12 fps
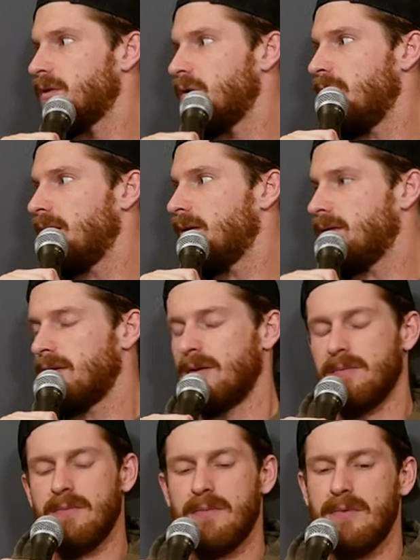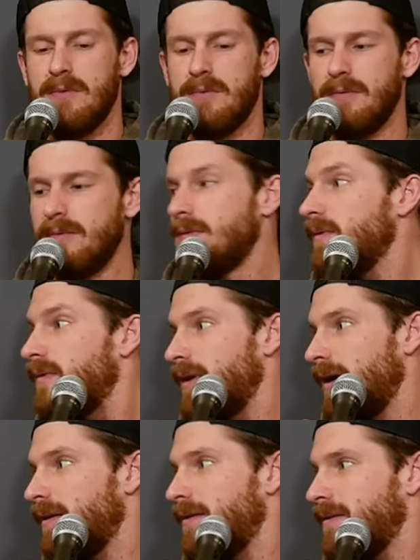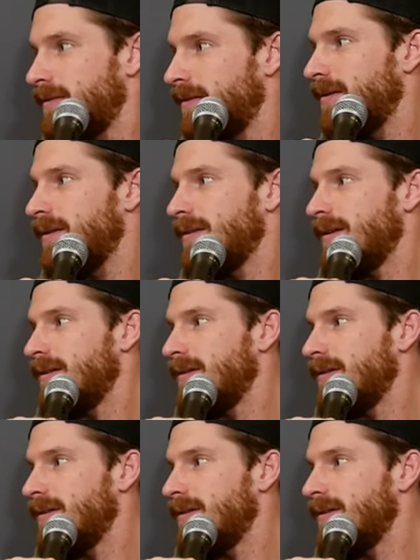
do it. Elvis. Yeah. Damn.